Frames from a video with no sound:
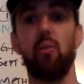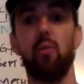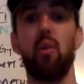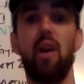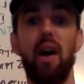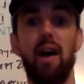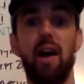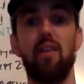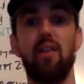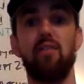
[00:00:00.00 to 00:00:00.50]
we're
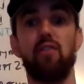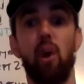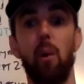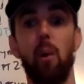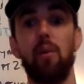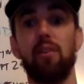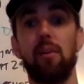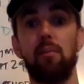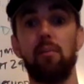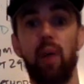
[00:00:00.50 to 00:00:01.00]
not going to start
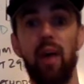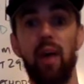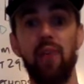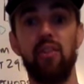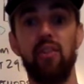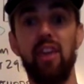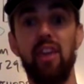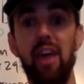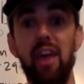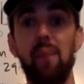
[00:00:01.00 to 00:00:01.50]
with
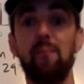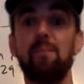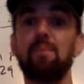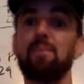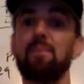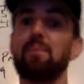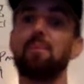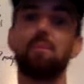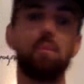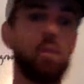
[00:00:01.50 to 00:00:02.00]
complexity.
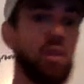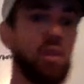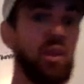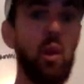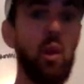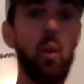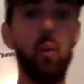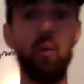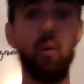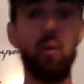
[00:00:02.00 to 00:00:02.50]

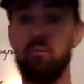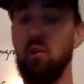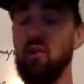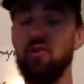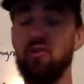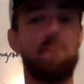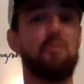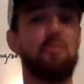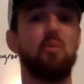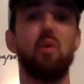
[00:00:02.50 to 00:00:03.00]

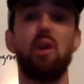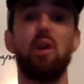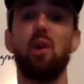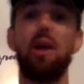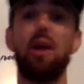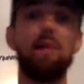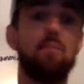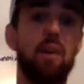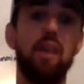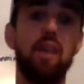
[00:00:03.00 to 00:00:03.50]
Push-ups were a
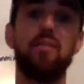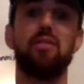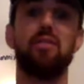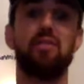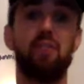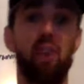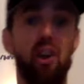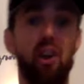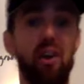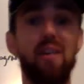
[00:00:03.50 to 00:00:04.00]
great place to
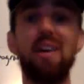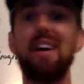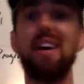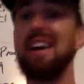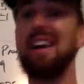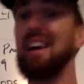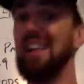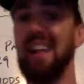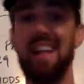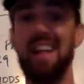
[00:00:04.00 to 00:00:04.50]
start.
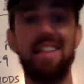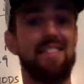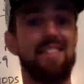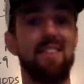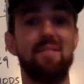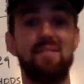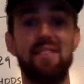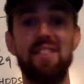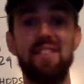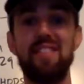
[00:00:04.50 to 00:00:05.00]
That's
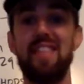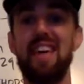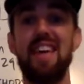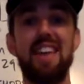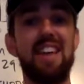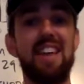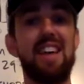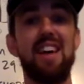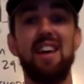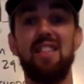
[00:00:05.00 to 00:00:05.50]
something that
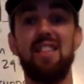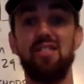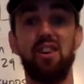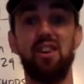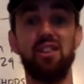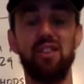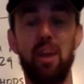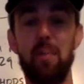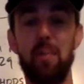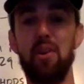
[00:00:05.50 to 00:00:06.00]
the
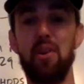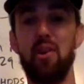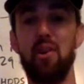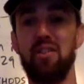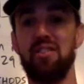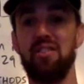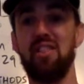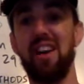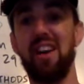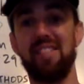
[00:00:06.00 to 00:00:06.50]
limiter
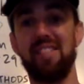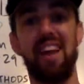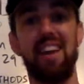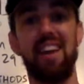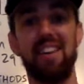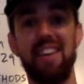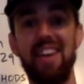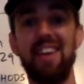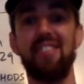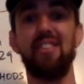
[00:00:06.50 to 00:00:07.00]
is not
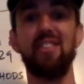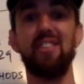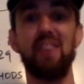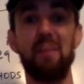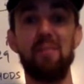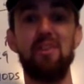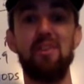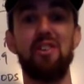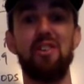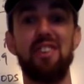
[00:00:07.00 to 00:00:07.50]
technique. The
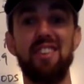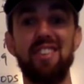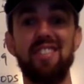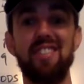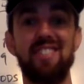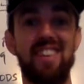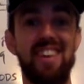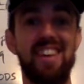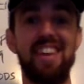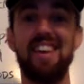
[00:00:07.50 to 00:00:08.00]
limiter
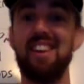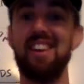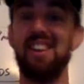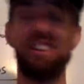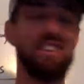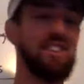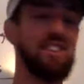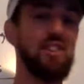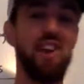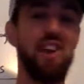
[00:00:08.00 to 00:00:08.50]
is,
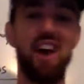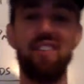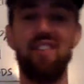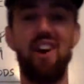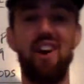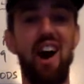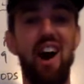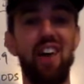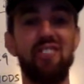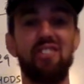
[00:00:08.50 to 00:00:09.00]
do you have
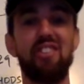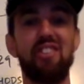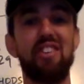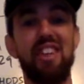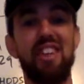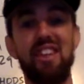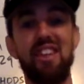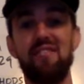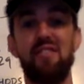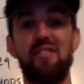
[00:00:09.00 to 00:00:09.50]
oxygen
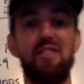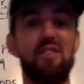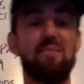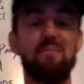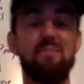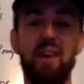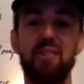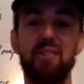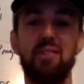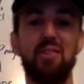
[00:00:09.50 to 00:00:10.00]
in for your
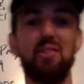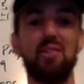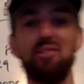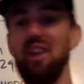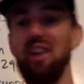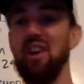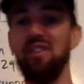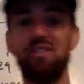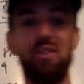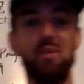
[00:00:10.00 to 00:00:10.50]
muscles
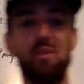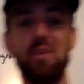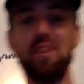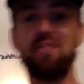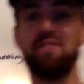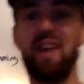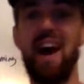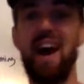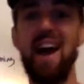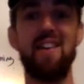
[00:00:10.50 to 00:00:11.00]
to
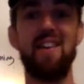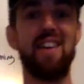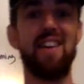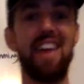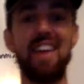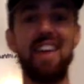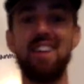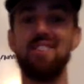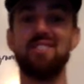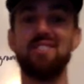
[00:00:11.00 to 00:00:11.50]
refire
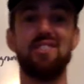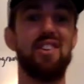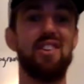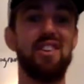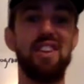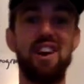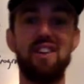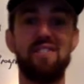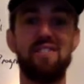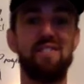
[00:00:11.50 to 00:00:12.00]
again? Is there
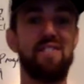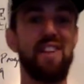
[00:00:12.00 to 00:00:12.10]
enough,